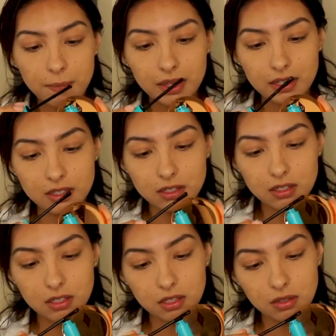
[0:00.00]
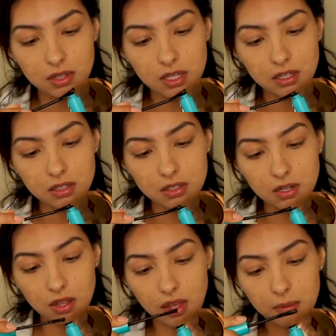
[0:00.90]
because you think there's
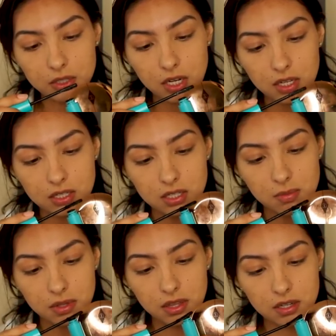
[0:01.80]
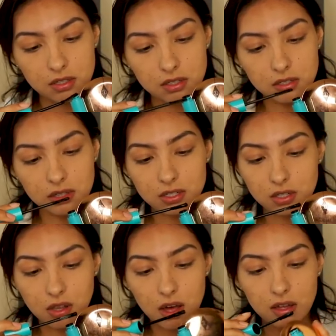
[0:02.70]
not that much excess, but there's
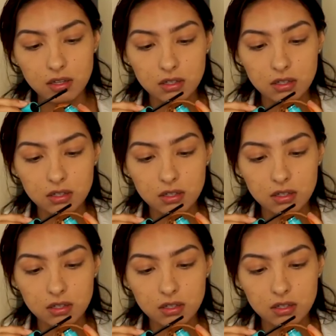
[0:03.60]
a lot.